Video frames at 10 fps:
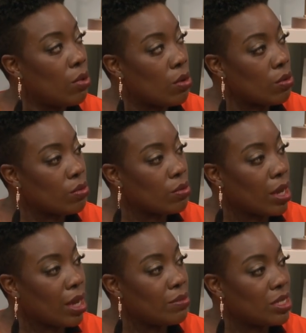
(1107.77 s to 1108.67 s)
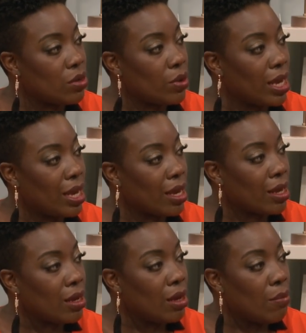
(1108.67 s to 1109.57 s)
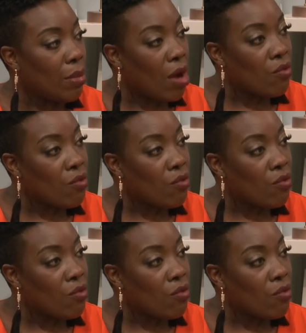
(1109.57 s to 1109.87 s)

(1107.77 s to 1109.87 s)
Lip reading: whoa, like, I'm still here. But I